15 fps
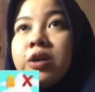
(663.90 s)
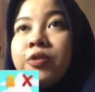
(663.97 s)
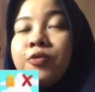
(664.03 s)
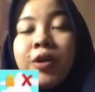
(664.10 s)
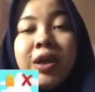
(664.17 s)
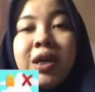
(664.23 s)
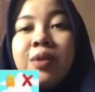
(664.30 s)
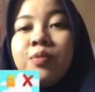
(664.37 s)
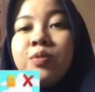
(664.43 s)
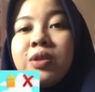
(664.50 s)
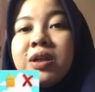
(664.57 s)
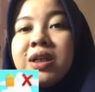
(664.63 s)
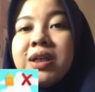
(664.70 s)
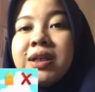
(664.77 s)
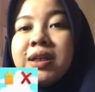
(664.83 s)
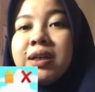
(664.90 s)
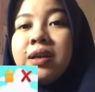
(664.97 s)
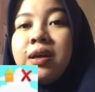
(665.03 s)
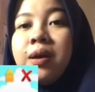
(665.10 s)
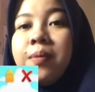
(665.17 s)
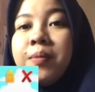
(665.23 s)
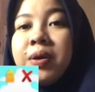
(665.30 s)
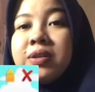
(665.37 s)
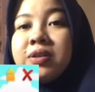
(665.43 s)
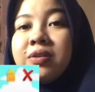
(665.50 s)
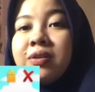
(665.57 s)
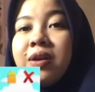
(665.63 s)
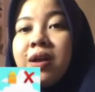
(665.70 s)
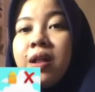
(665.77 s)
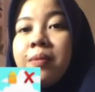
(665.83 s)
vocabulary
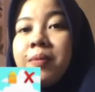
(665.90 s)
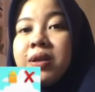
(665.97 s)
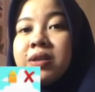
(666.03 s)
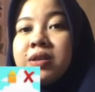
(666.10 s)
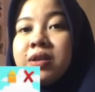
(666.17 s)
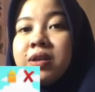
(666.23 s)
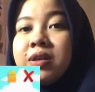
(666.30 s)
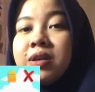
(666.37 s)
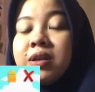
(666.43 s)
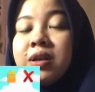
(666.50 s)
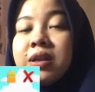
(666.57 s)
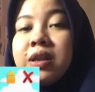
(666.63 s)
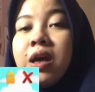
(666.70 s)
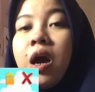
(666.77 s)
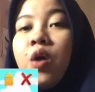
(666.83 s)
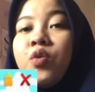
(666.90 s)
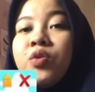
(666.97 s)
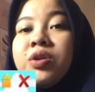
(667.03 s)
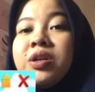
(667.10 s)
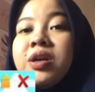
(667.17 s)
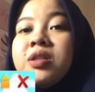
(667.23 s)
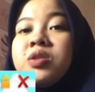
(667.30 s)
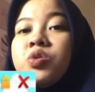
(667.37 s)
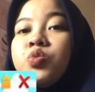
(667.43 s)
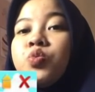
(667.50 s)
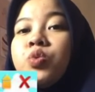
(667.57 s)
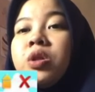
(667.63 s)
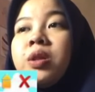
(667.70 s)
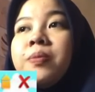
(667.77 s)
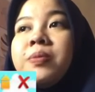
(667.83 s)
material button, the audience
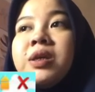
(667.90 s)
will be